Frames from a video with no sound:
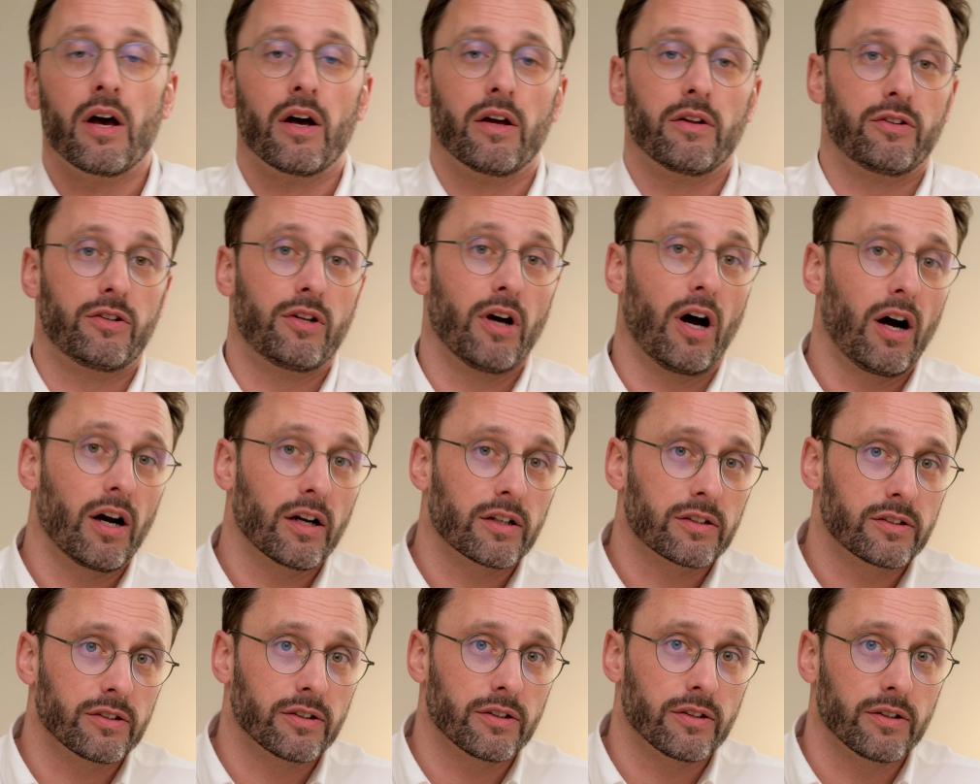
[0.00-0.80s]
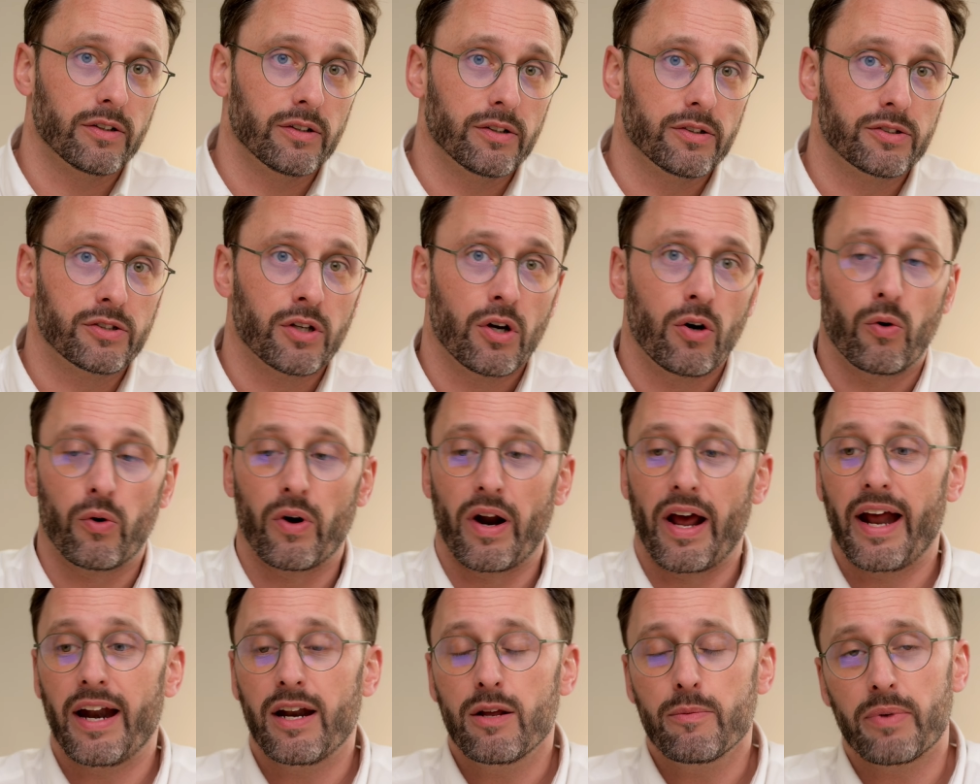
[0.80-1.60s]
doctors, or
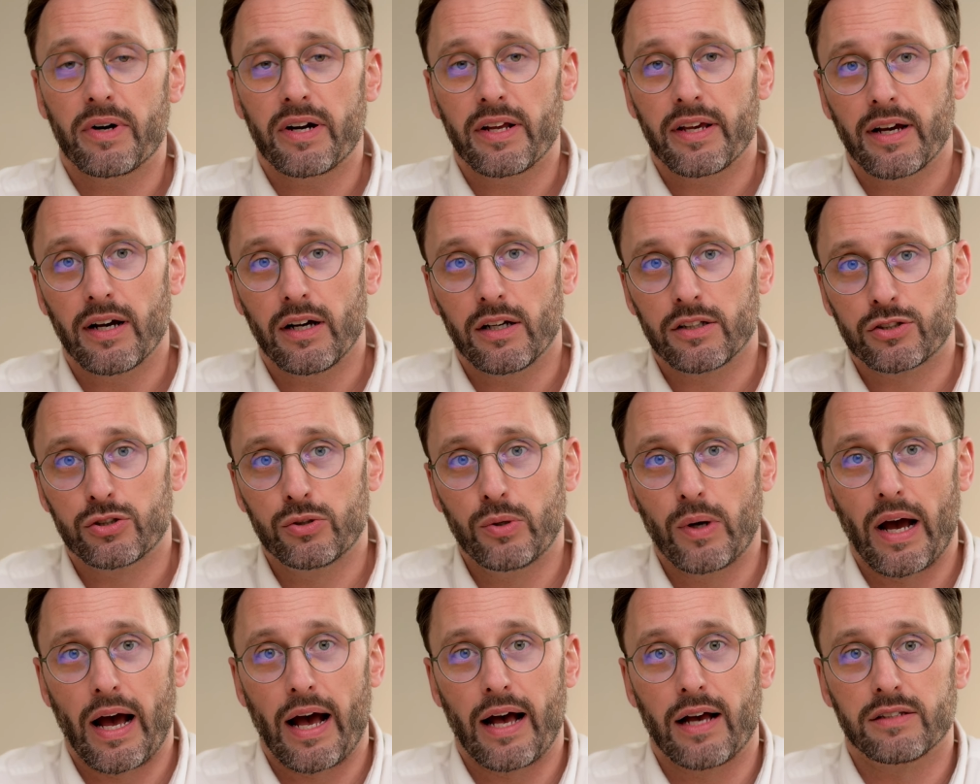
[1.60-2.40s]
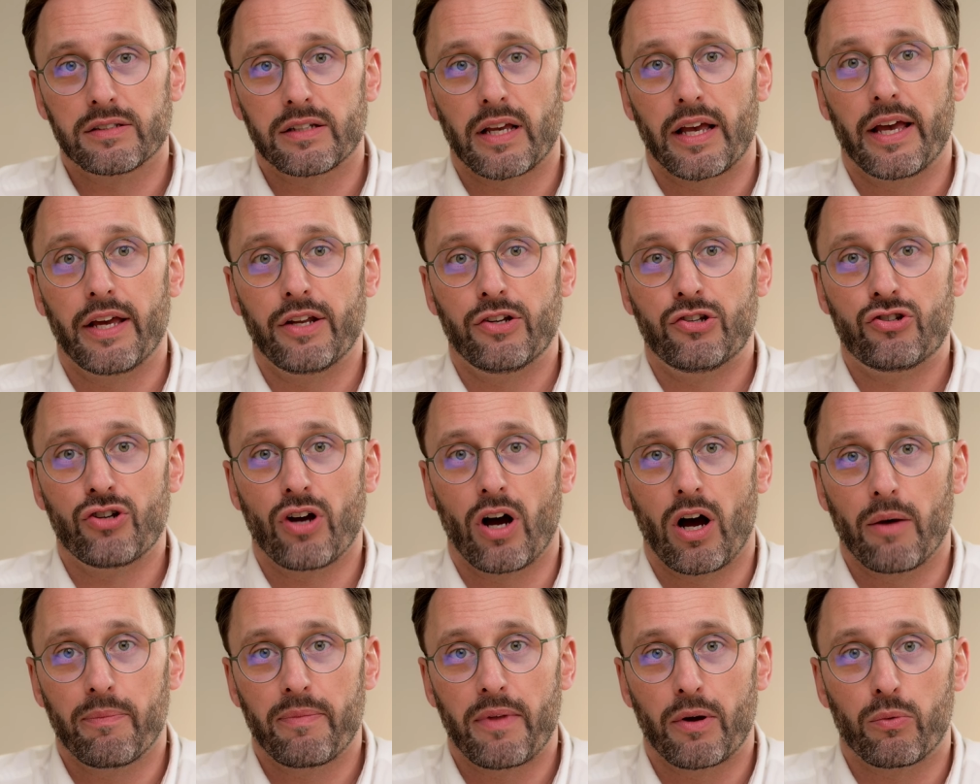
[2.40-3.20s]
anybody else who has a
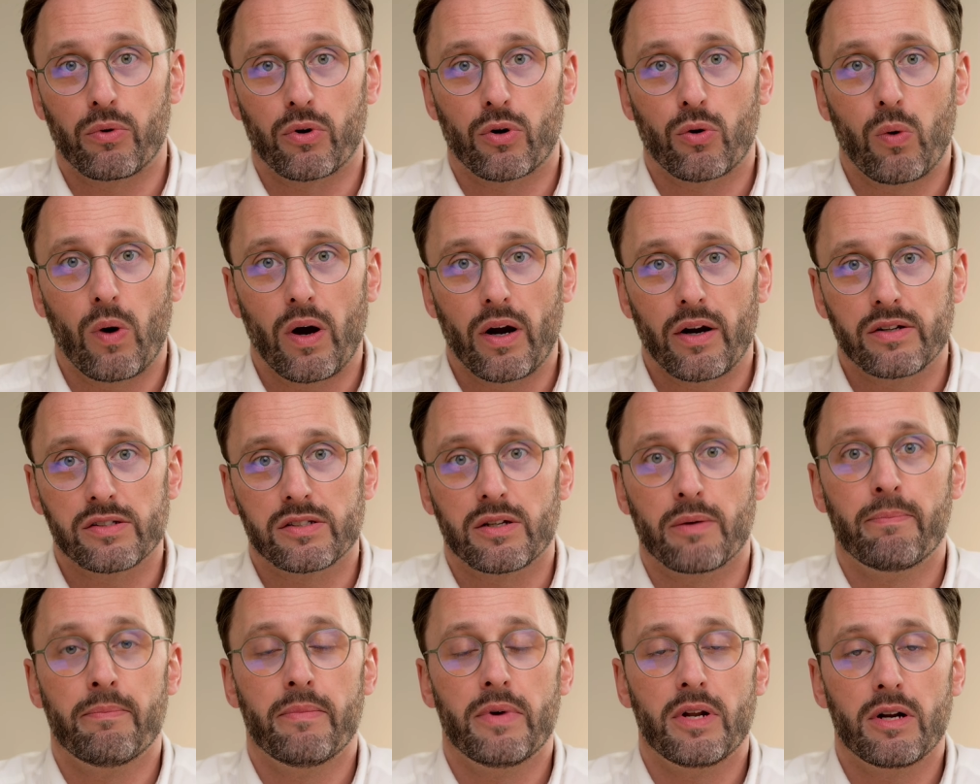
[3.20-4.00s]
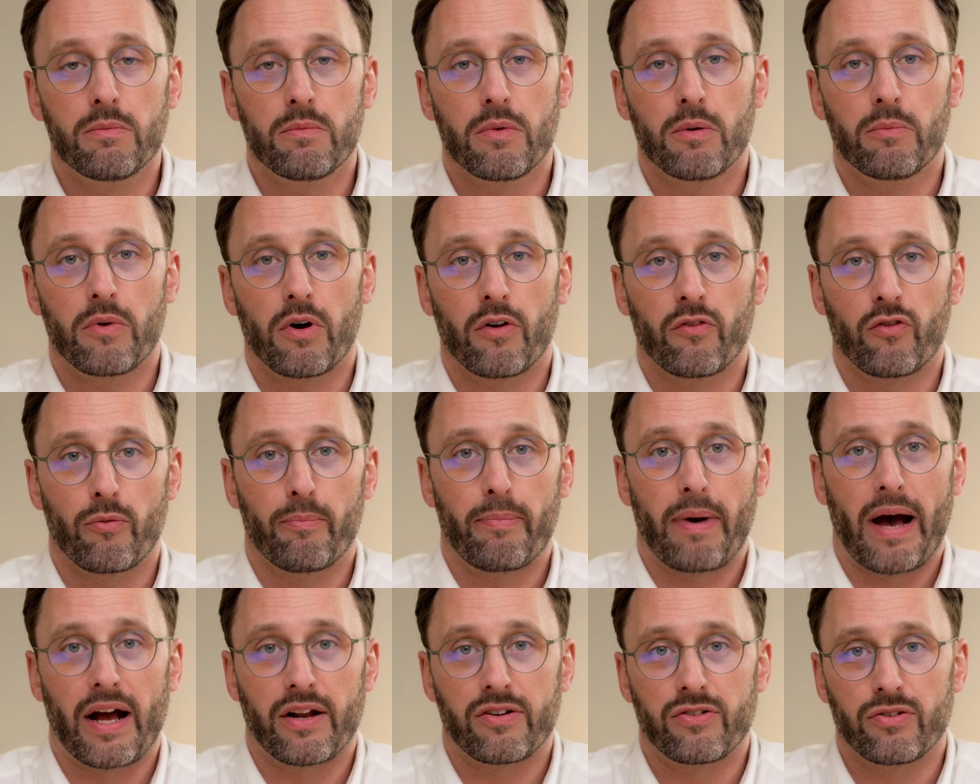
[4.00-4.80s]
job that requires a minimum of a
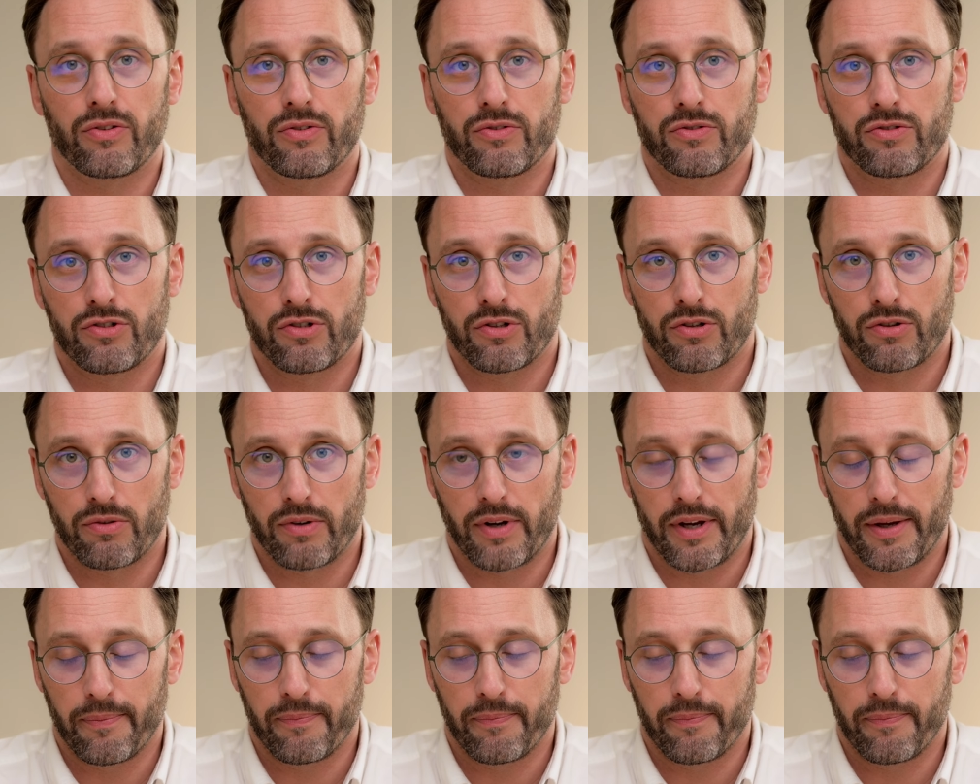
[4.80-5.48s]
bachelor's degree.